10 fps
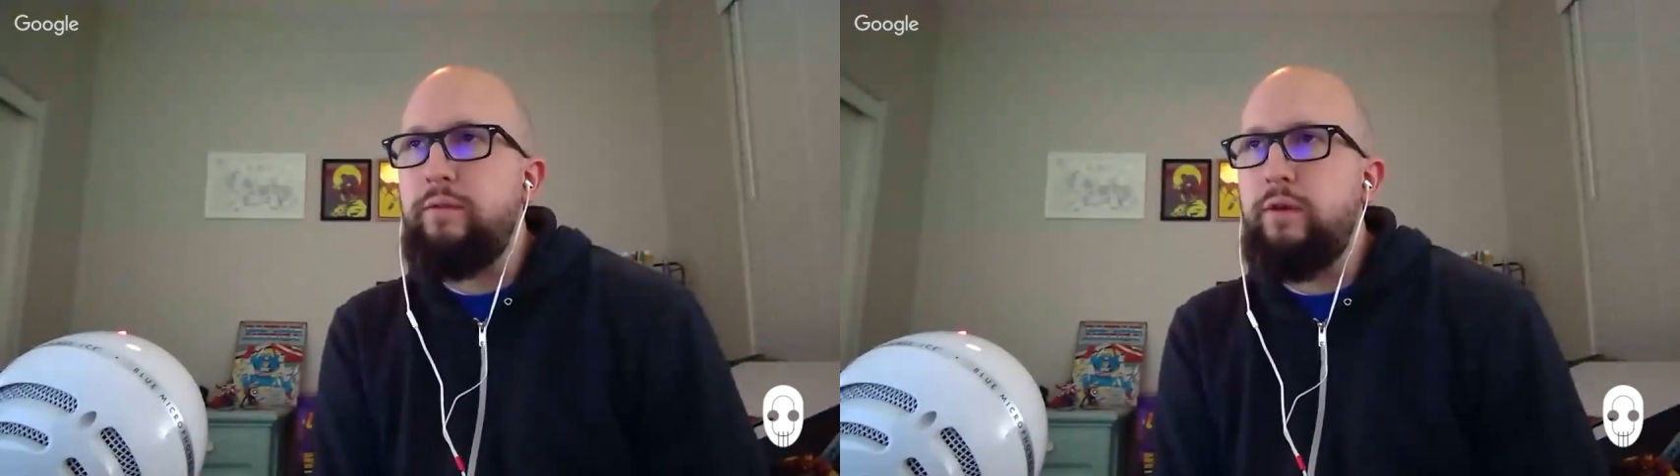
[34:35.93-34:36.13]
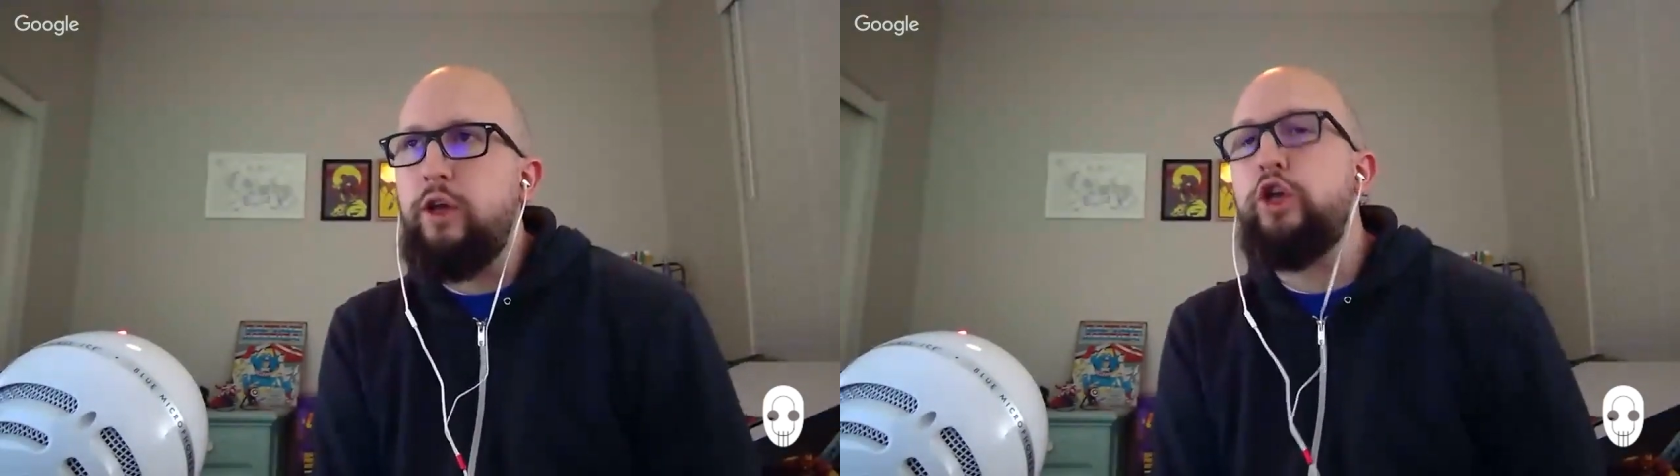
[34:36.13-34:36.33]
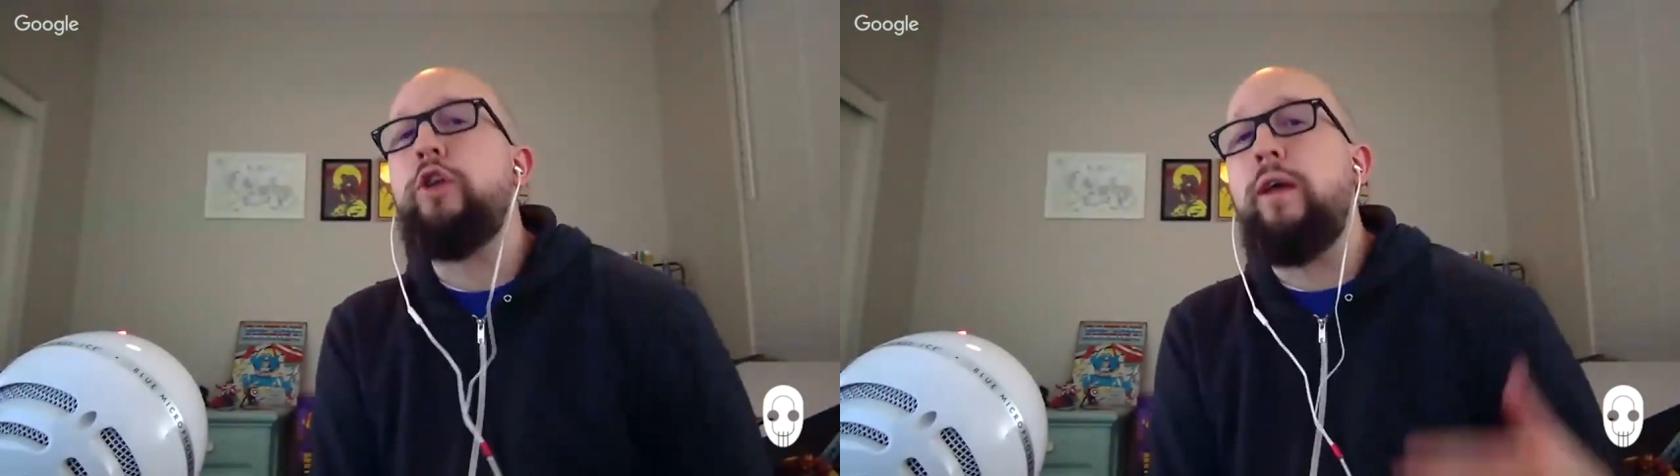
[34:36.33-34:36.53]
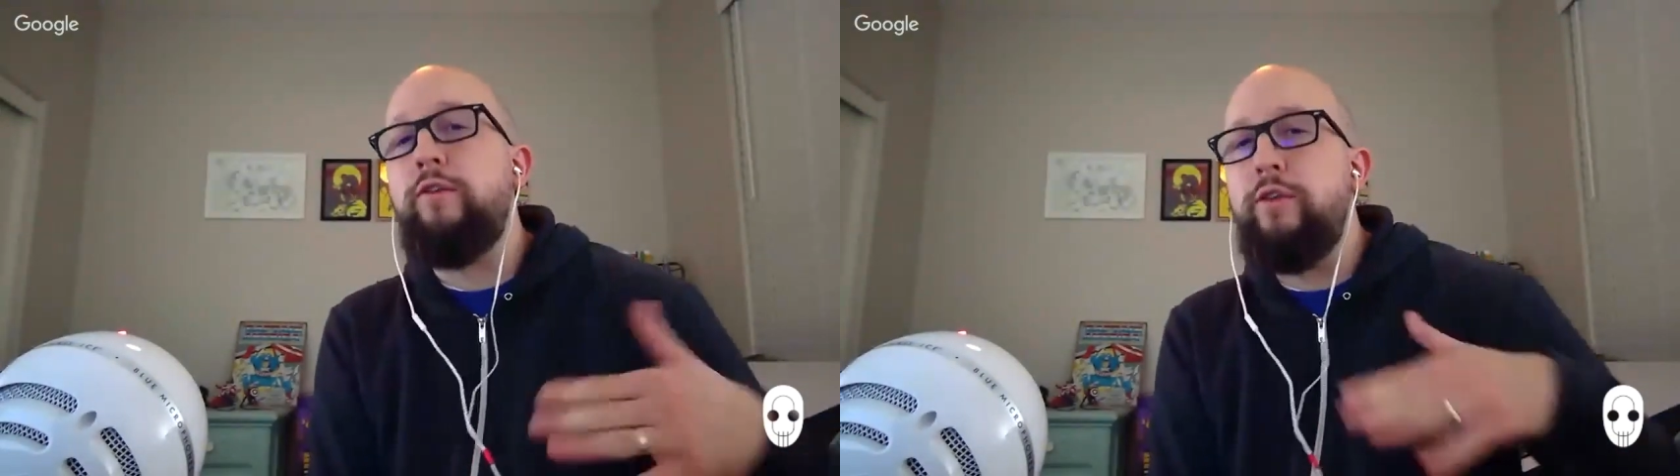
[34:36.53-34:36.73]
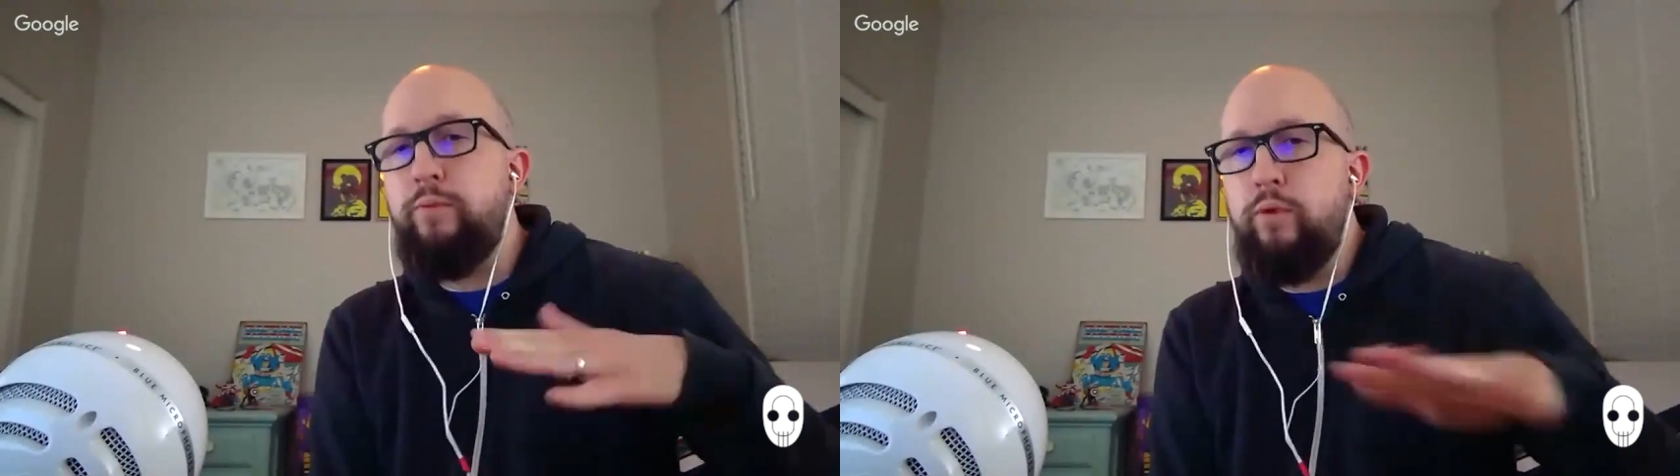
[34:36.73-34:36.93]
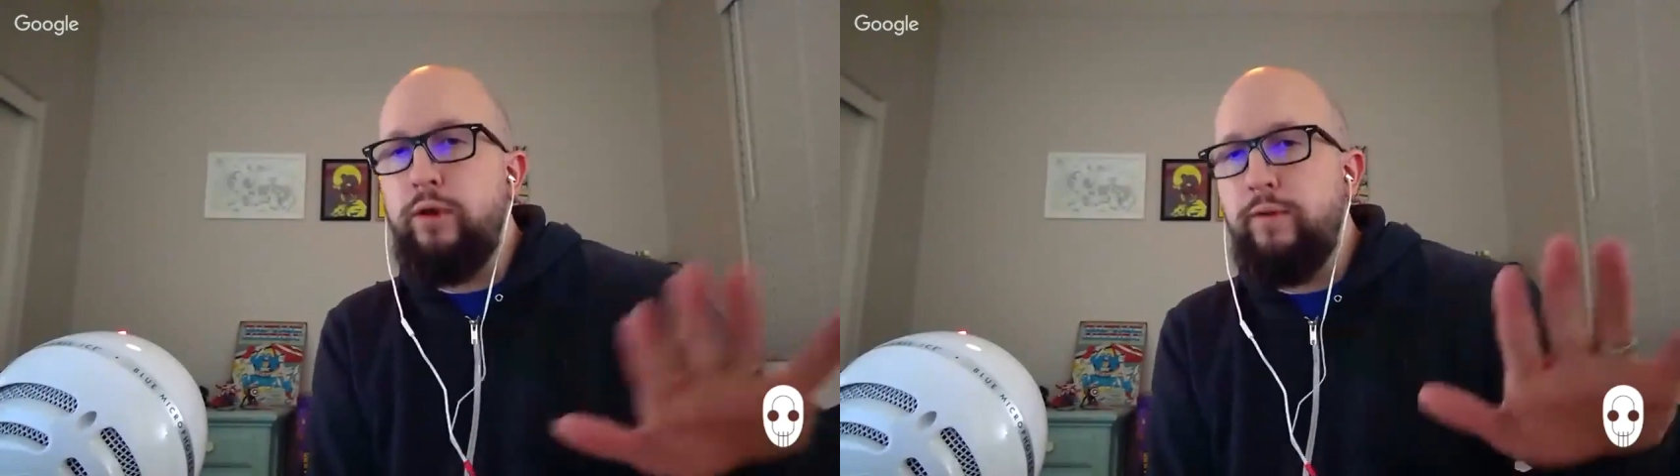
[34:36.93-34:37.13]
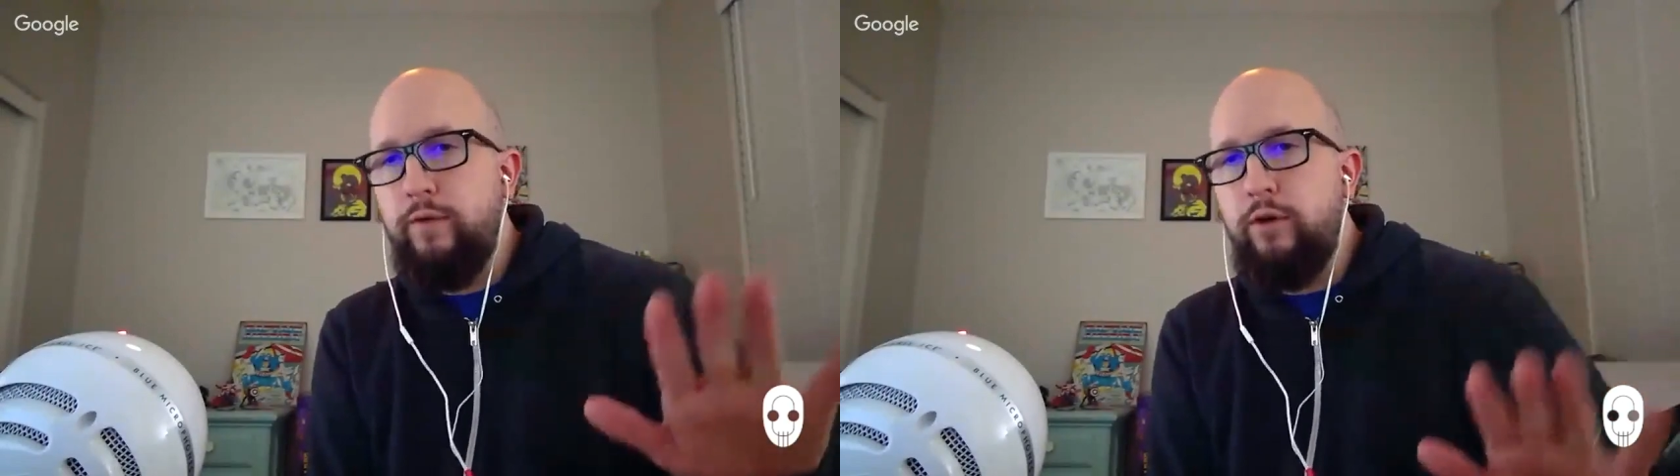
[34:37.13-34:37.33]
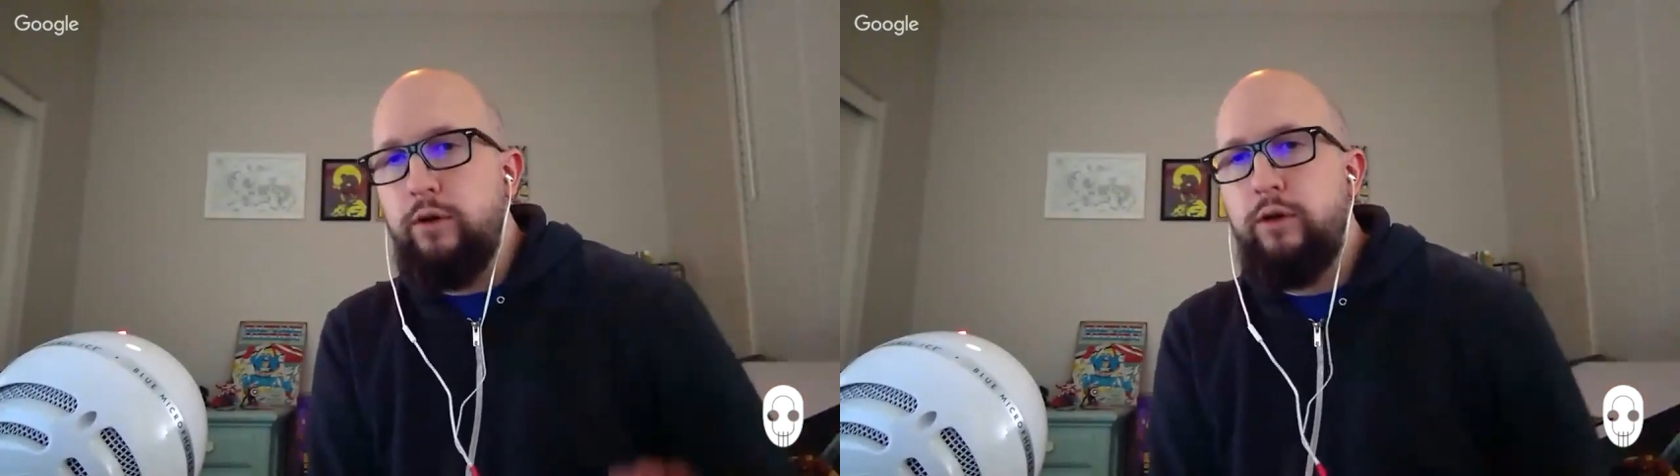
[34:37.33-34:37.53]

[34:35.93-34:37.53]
a good entry point for